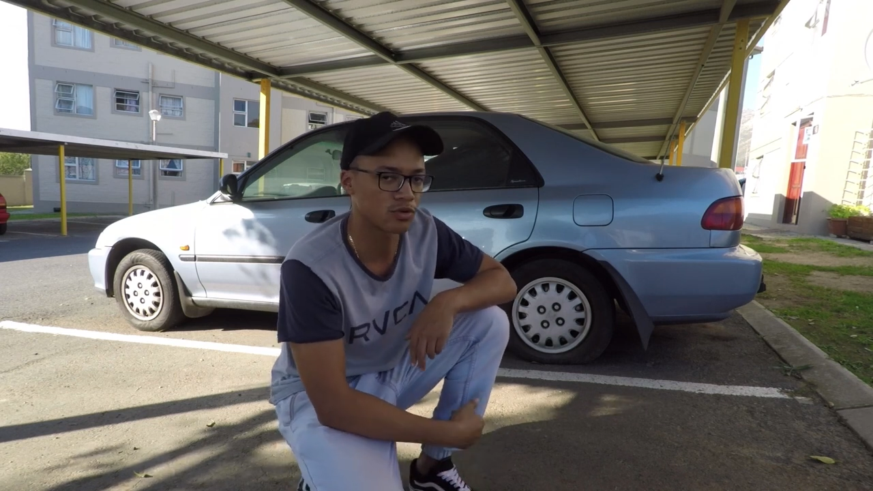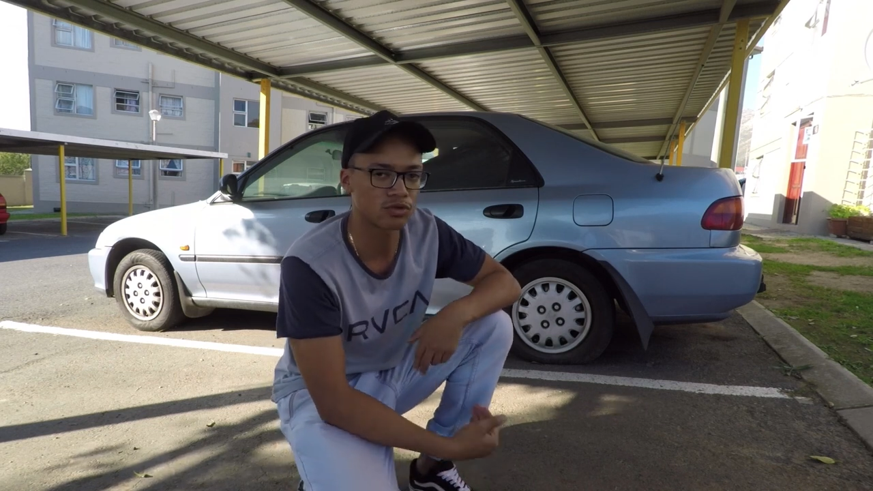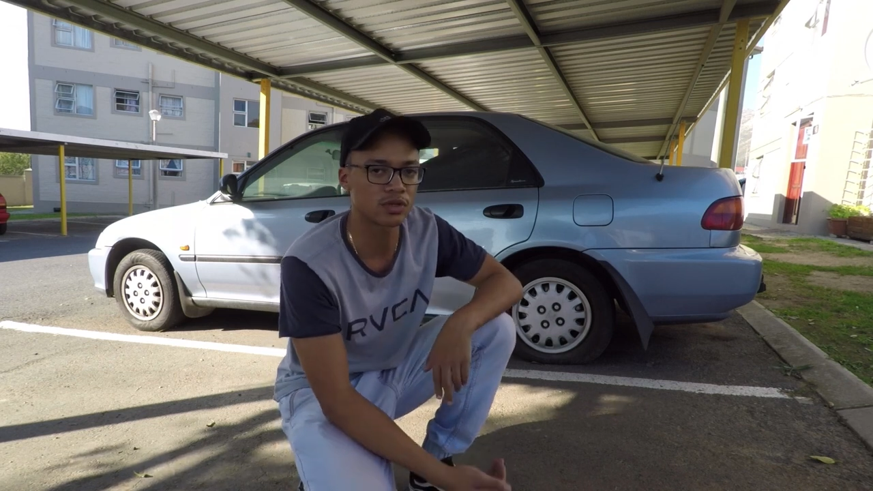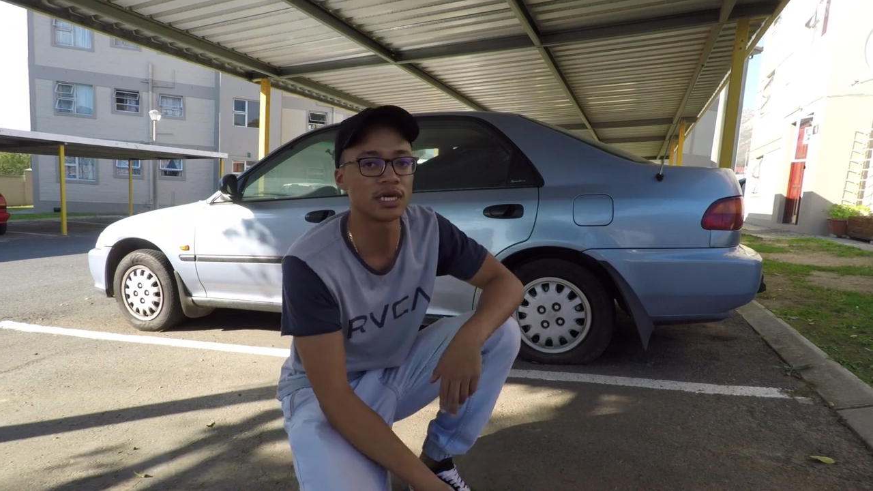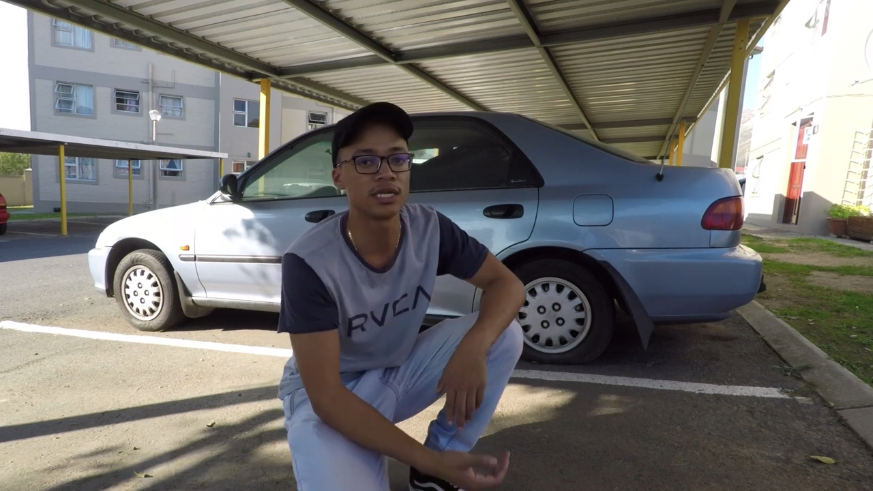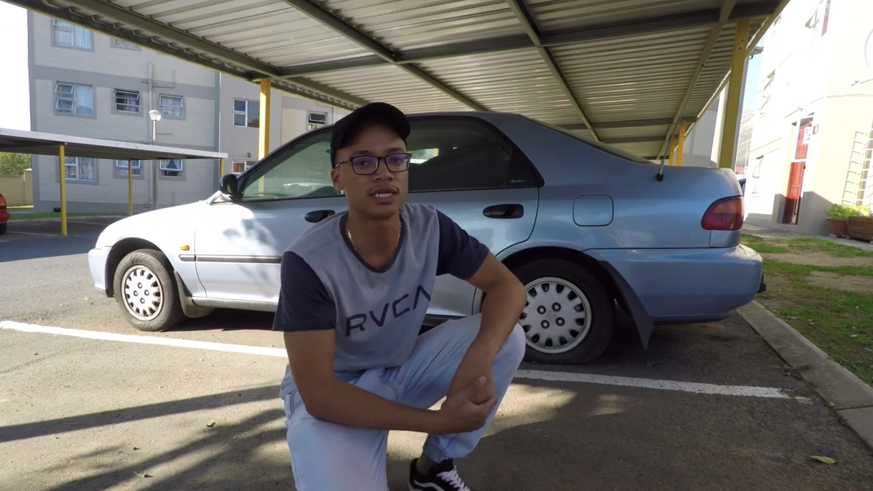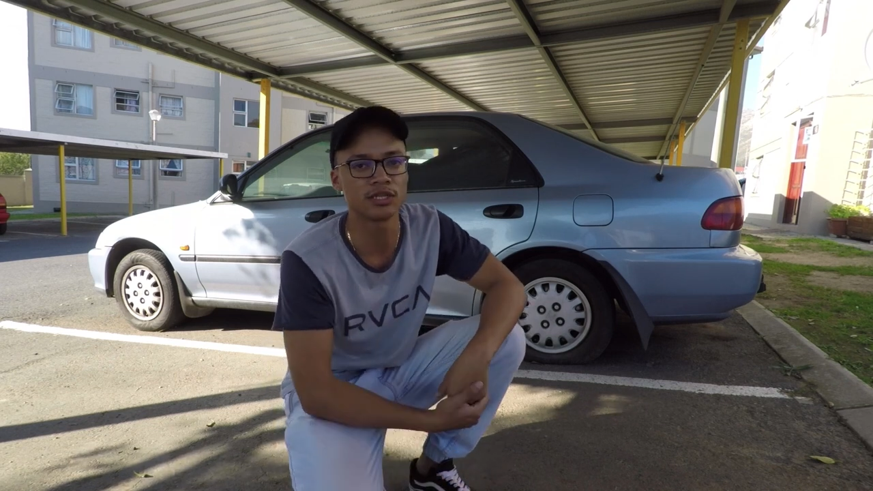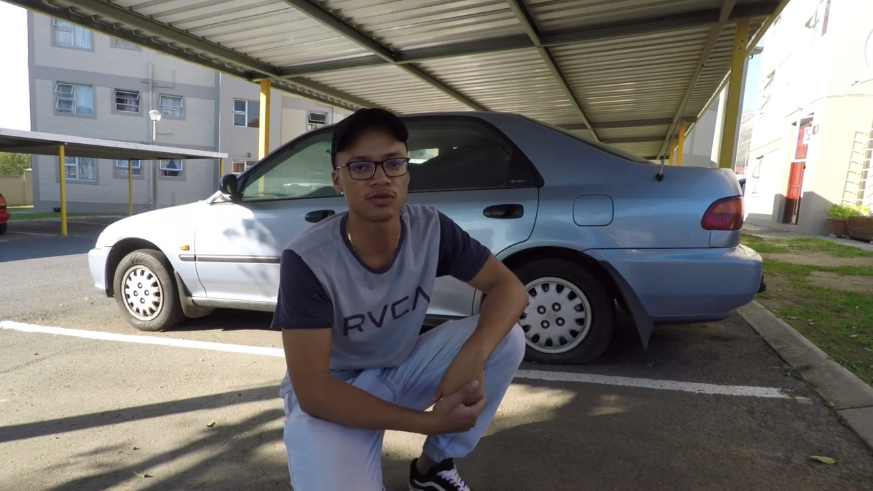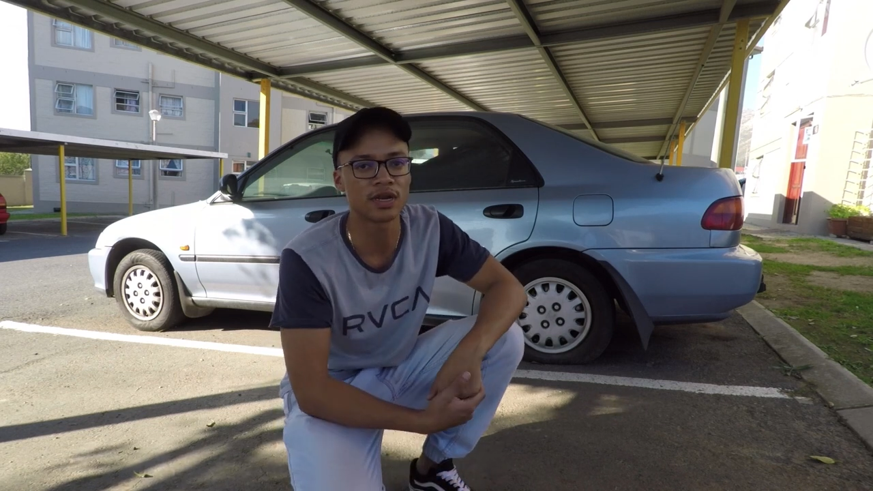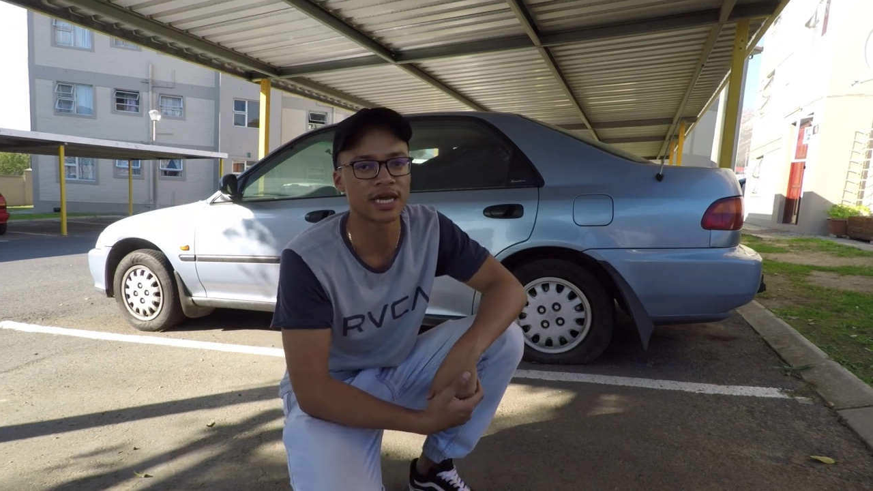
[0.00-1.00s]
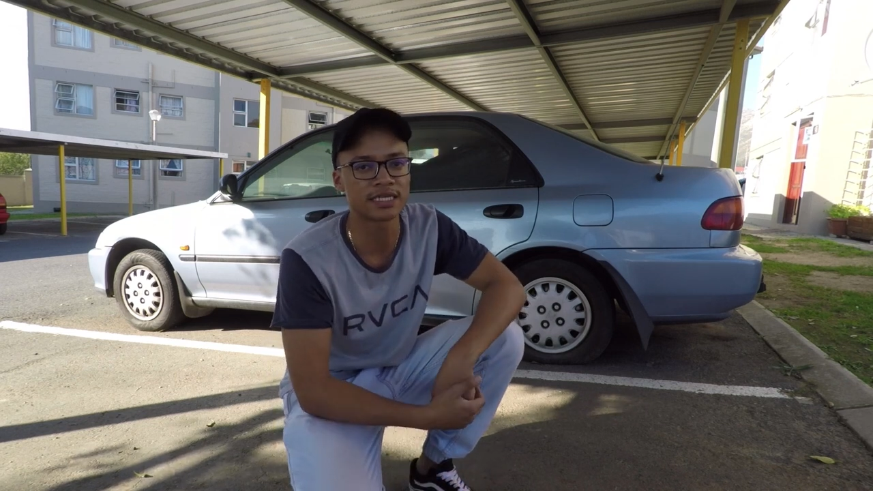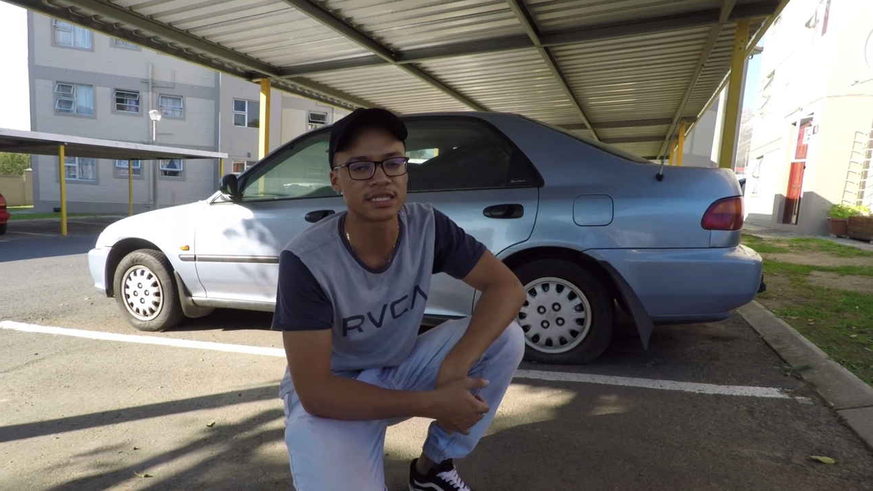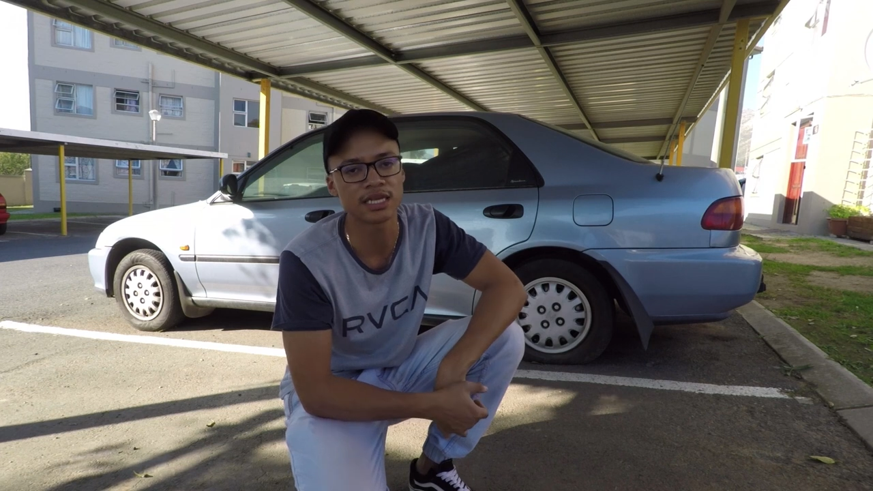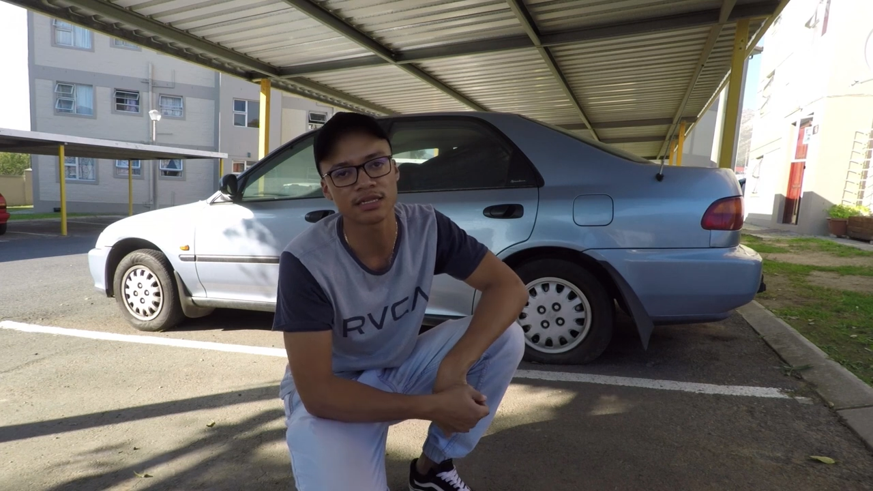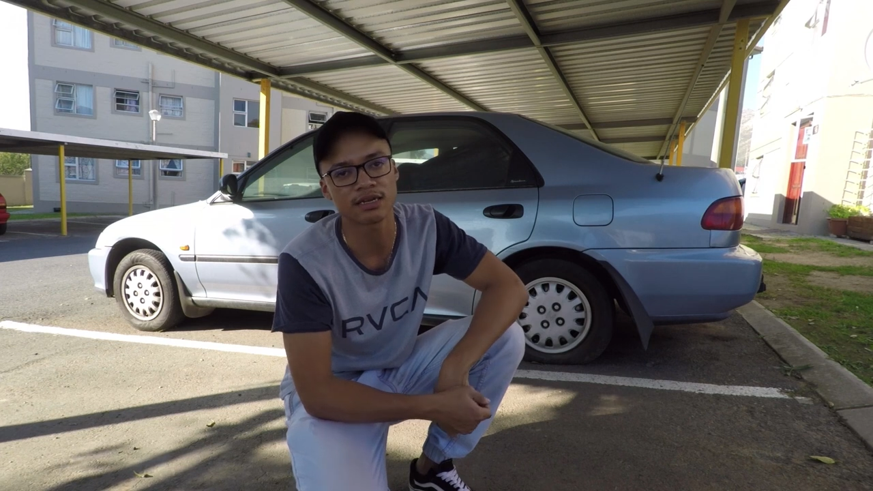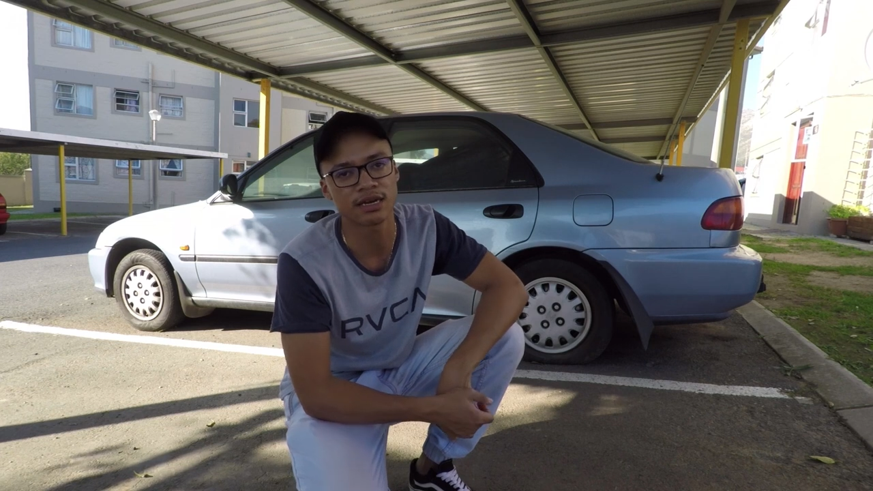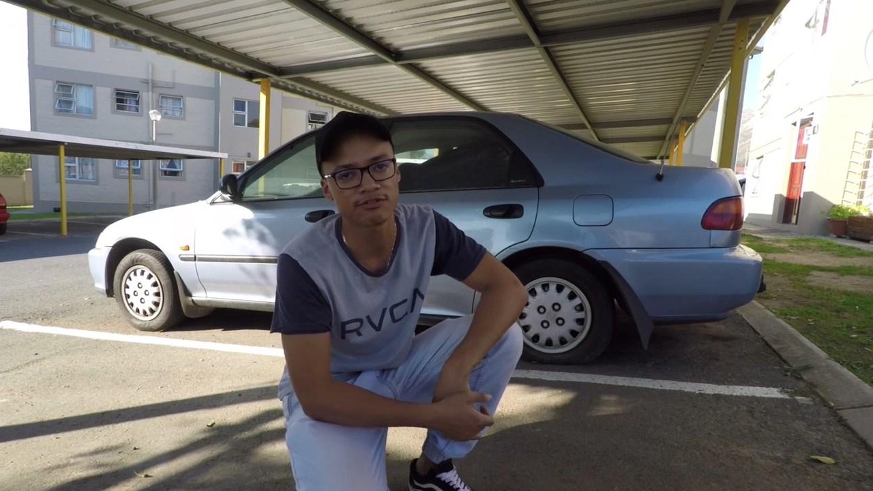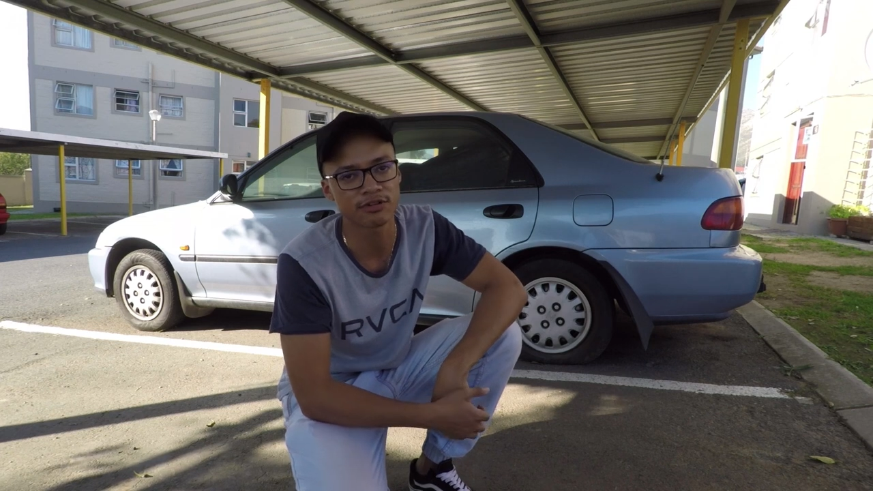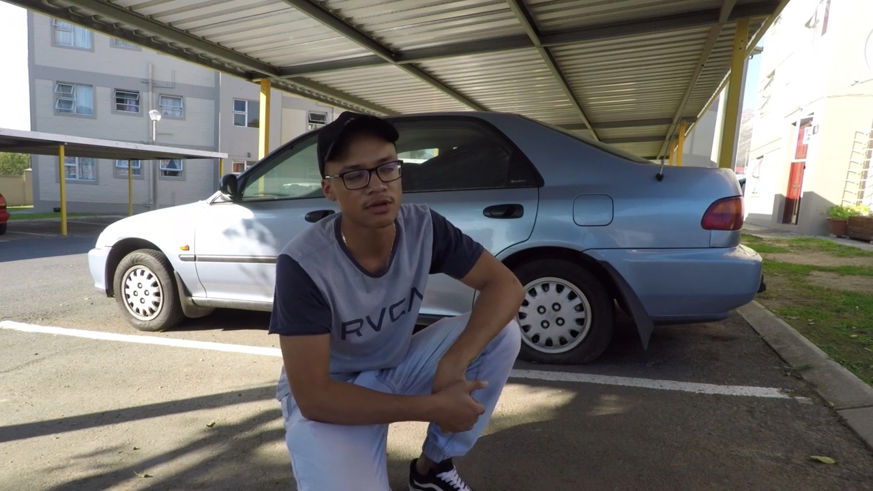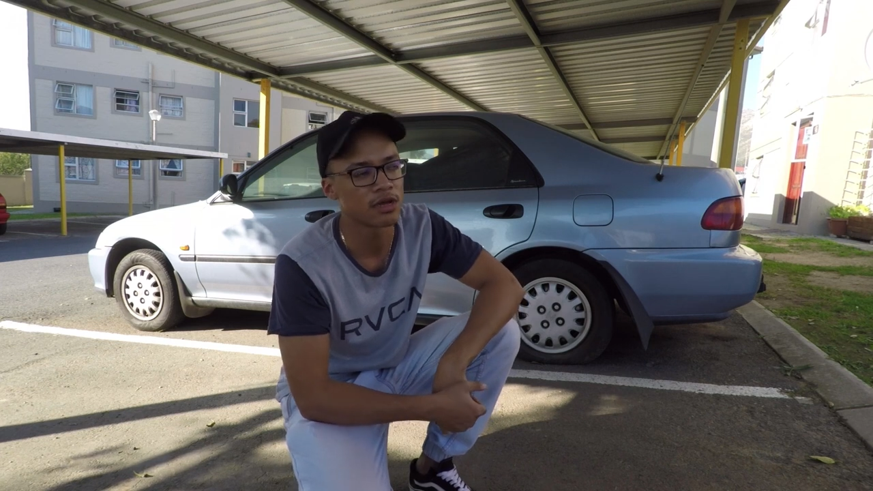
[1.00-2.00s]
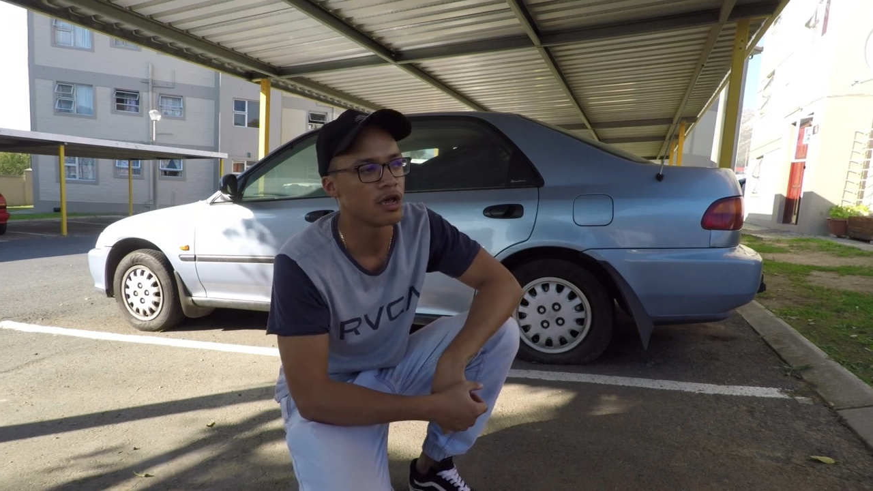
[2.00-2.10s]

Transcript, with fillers: or to turn it into a nice daily driver.